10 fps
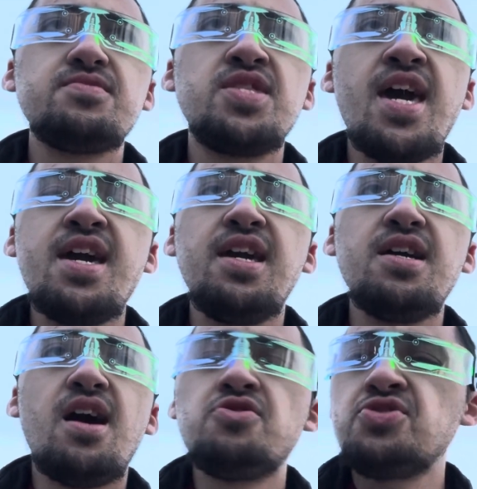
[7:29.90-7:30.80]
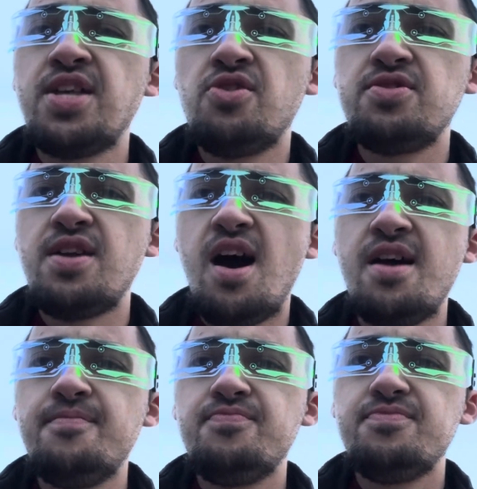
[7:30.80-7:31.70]
they understand or
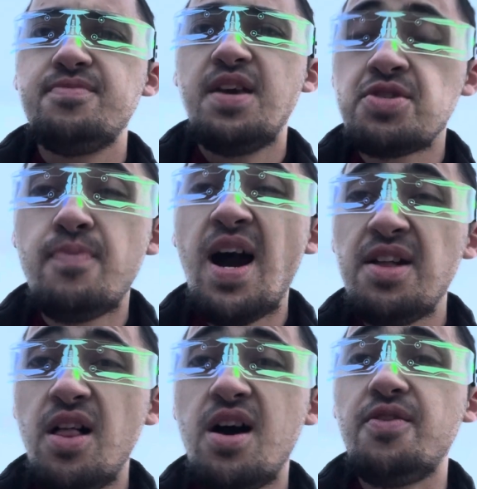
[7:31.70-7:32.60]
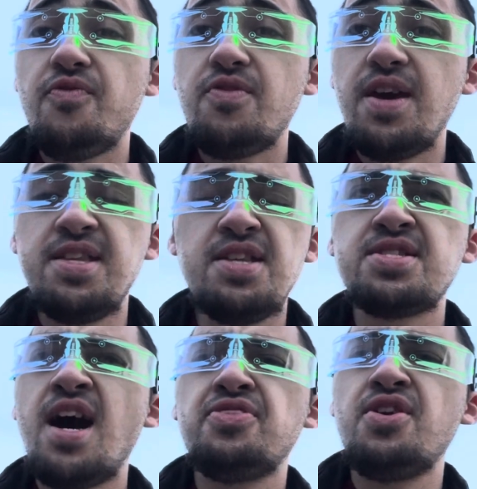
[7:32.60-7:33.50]
not. It's my life, and
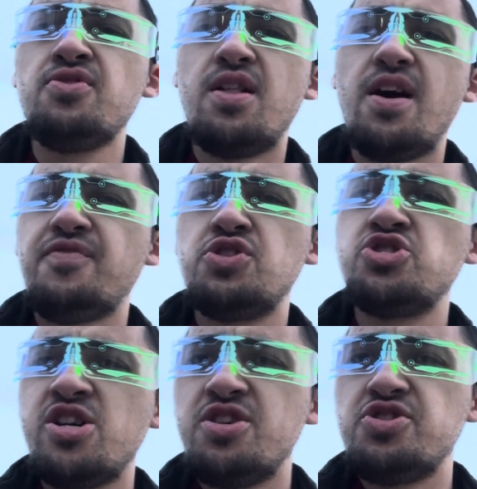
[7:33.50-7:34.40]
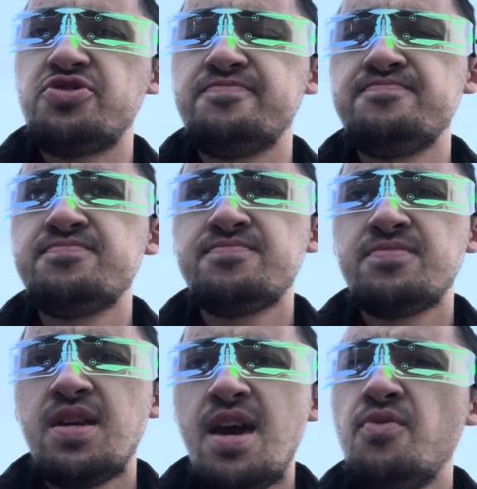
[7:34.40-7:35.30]
it's not their life to judge.
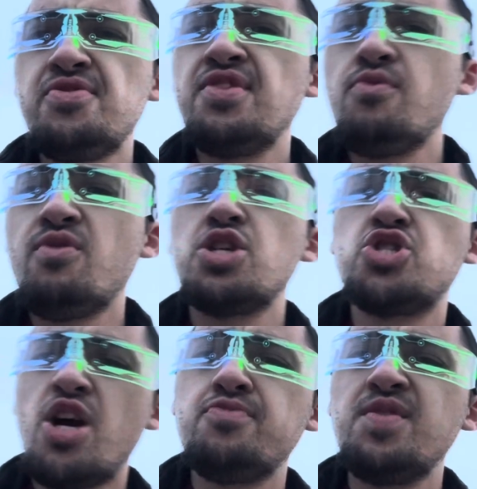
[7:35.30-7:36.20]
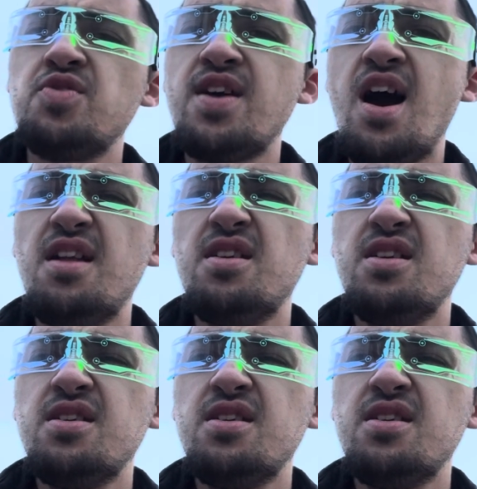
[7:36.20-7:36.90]
And whether they want to judge me or not,